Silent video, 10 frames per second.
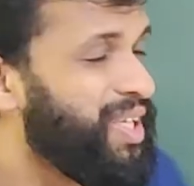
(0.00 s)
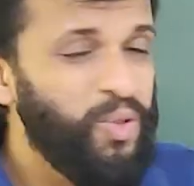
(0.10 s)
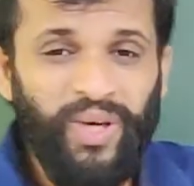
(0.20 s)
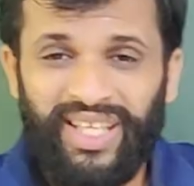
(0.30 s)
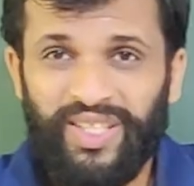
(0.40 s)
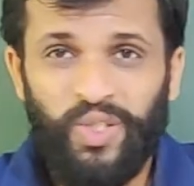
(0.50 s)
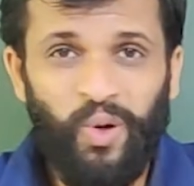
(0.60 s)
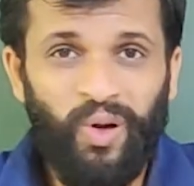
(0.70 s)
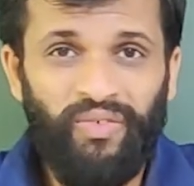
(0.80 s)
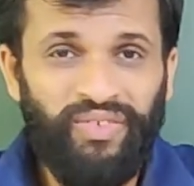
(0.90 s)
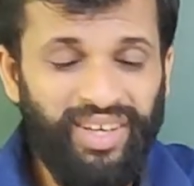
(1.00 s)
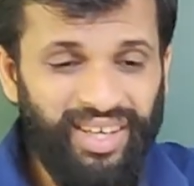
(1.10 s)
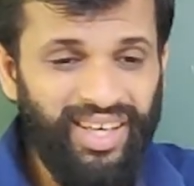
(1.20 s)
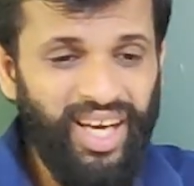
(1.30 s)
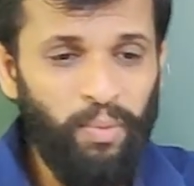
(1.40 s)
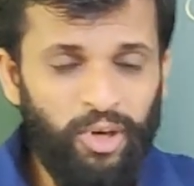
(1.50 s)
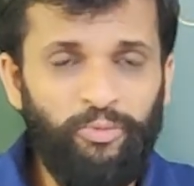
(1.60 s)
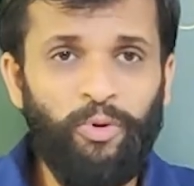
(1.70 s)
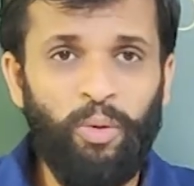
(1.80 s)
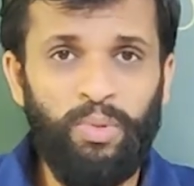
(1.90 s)
You can solve a couple
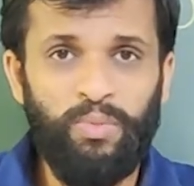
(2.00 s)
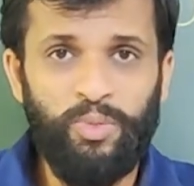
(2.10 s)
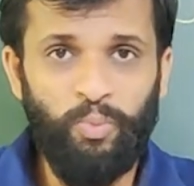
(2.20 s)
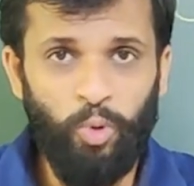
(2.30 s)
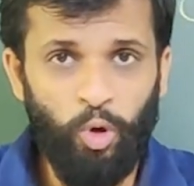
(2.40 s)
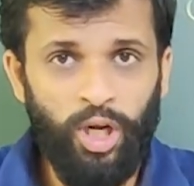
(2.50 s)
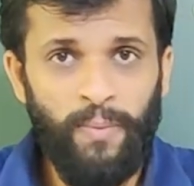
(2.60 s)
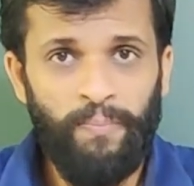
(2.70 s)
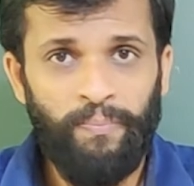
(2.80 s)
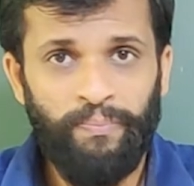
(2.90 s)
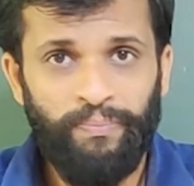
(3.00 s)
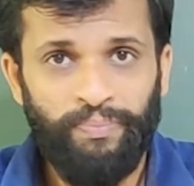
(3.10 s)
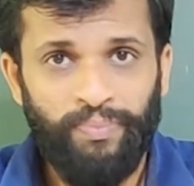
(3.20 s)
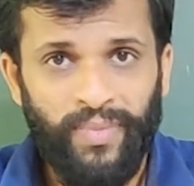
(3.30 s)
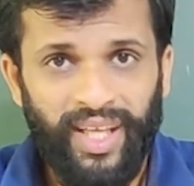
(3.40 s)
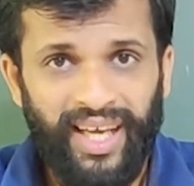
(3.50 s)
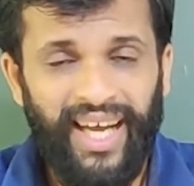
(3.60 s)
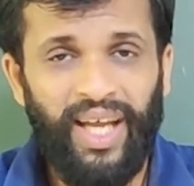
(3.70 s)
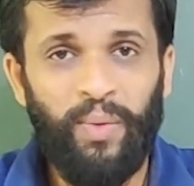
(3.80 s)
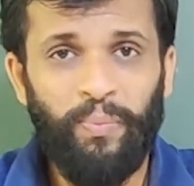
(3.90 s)
of problems more
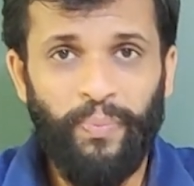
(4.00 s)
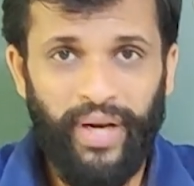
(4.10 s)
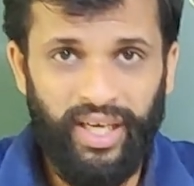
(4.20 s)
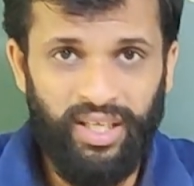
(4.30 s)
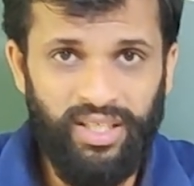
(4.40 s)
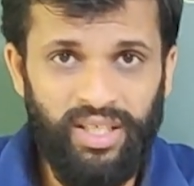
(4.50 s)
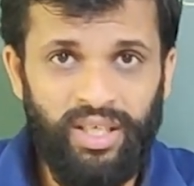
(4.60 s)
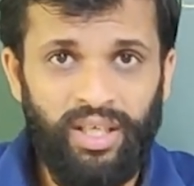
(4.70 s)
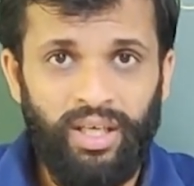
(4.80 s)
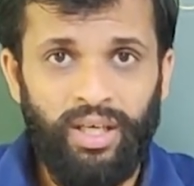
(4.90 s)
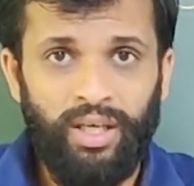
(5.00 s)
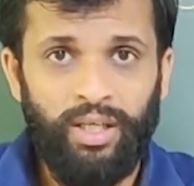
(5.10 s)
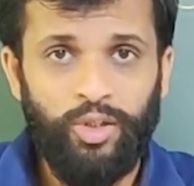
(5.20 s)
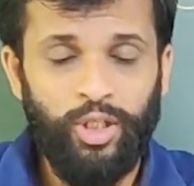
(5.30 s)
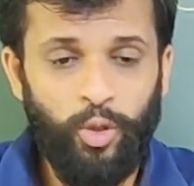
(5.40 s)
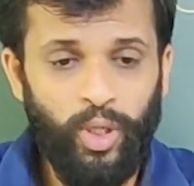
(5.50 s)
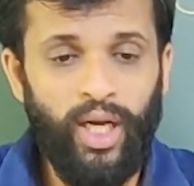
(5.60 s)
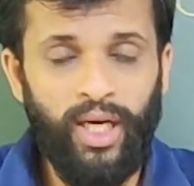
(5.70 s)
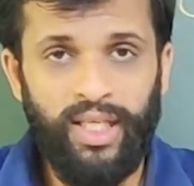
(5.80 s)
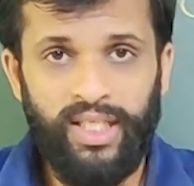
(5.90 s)
and practice it so that you
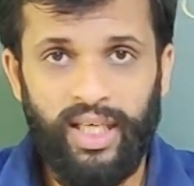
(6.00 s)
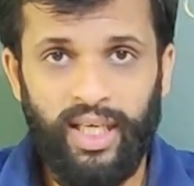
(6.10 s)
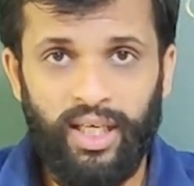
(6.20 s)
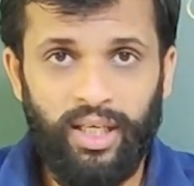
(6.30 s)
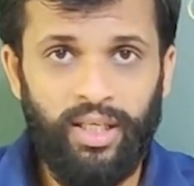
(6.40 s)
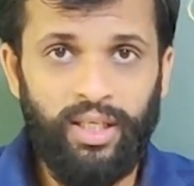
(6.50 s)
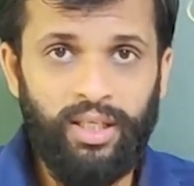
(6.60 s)
can understand